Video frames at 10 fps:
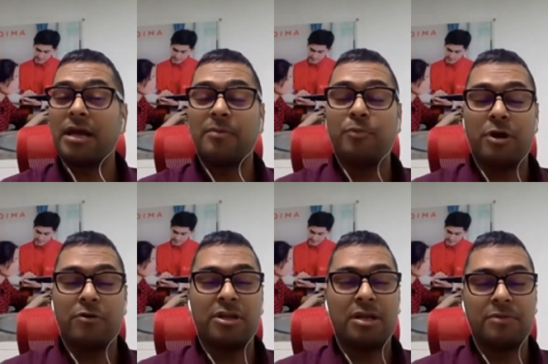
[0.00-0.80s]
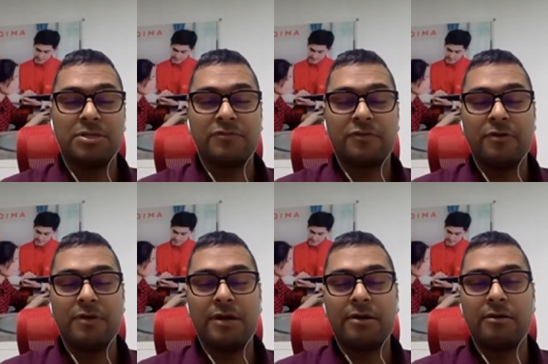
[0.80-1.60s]
pull out the numbers for you
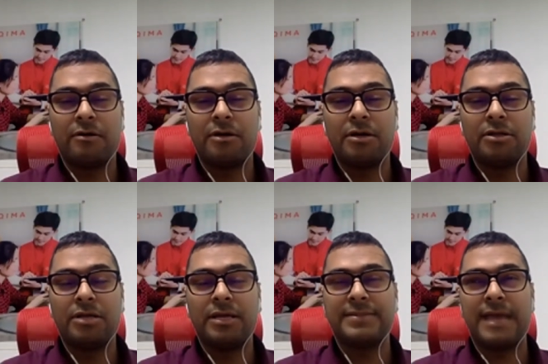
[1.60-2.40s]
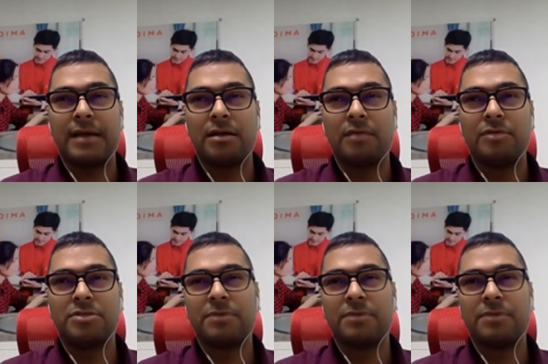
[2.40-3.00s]
later on, the exact numbers, but